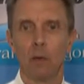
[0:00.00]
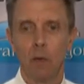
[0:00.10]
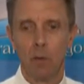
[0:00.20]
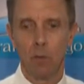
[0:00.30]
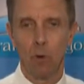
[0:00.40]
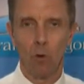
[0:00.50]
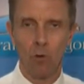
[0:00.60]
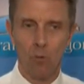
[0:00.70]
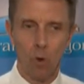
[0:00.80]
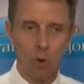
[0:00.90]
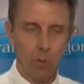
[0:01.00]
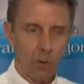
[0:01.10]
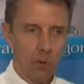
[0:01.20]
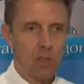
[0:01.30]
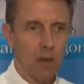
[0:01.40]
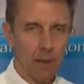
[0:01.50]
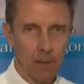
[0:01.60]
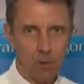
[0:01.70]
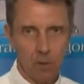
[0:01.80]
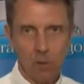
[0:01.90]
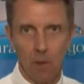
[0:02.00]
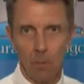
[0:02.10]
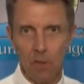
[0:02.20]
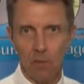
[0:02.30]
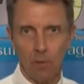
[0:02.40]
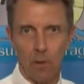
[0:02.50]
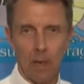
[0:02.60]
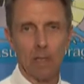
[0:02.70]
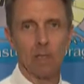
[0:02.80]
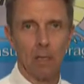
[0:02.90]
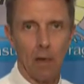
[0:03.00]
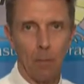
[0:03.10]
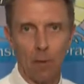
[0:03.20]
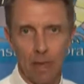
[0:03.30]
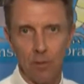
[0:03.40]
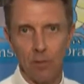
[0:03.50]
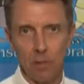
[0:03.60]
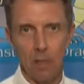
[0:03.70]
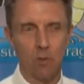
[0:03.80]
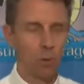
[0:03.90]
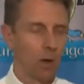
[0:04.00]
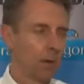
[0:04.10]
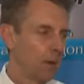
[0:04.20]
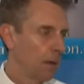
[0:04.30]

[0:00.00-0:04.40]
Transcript: Brokers work with their assigned insurance companies, and they're not to send applications elsewhere.